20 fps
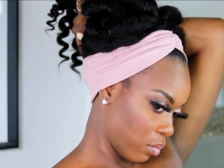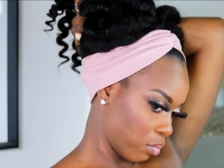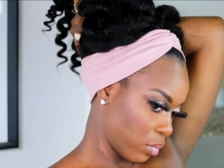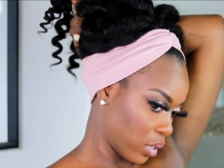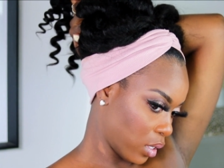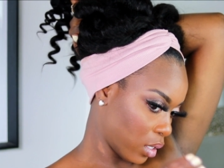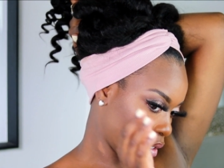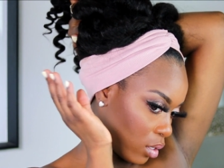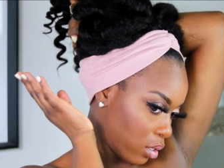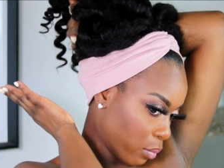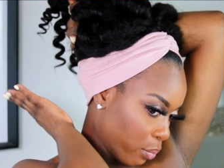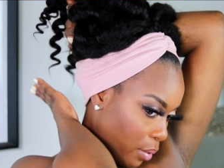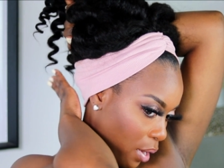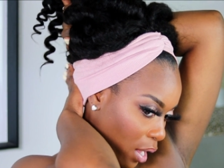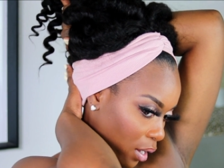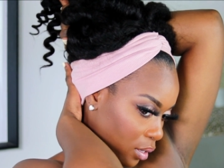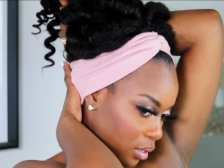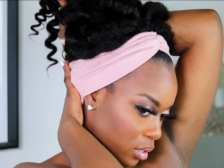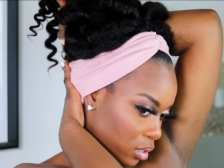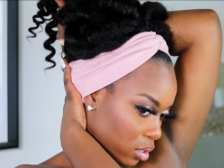because the
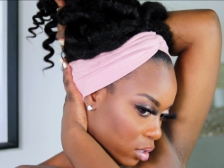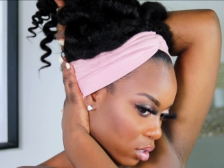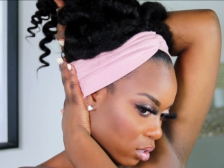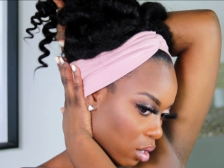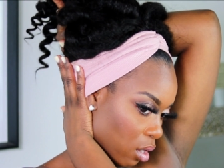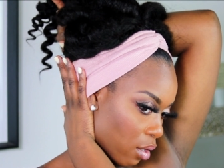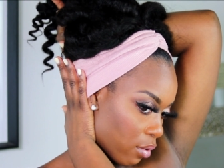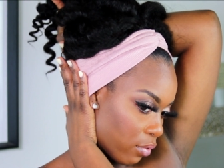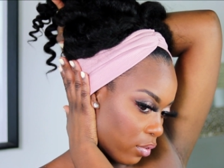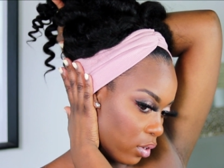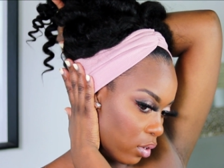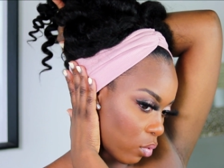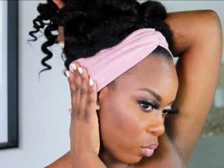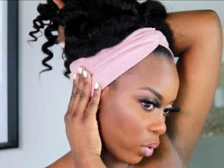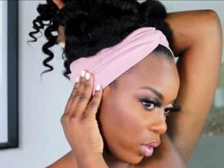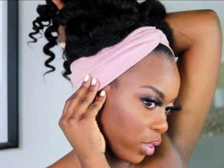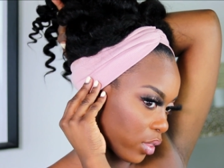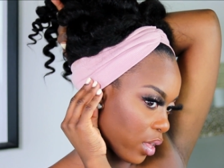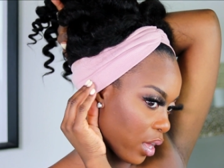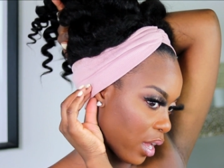back is just covered
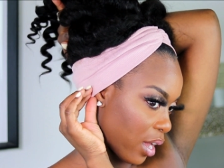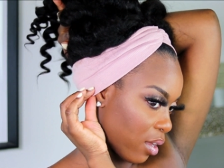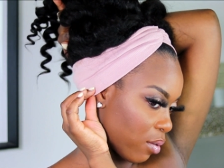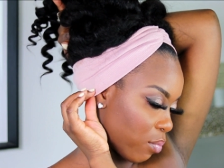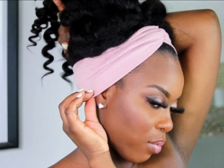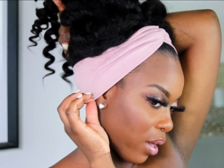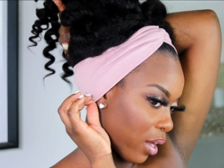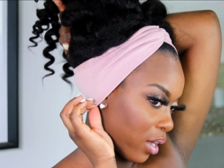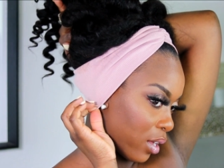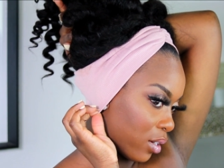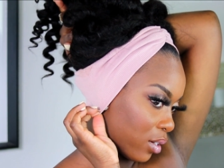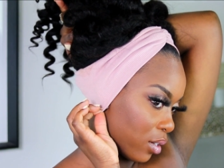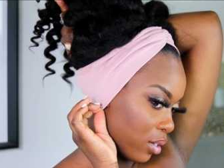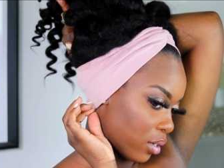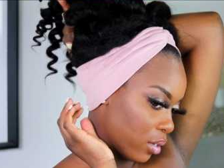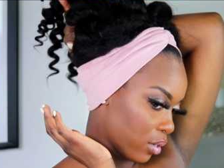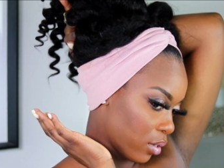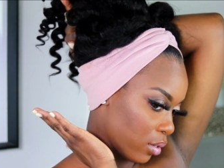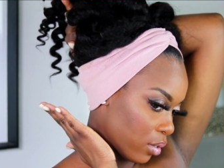with the headband